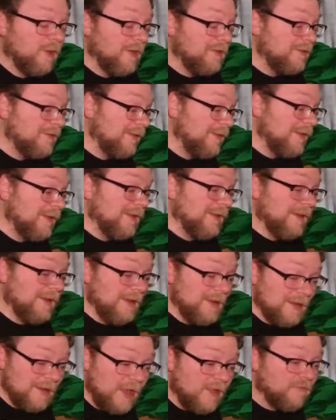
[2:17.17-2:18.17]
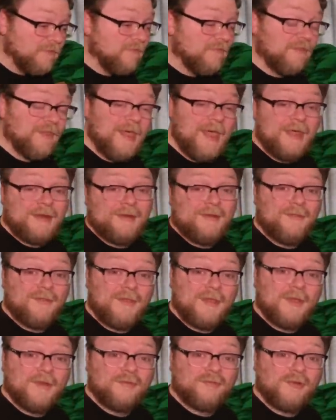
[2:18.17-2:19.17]
But enough of that in
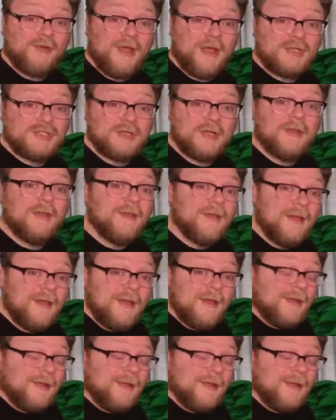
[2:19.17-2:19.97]
the introduction.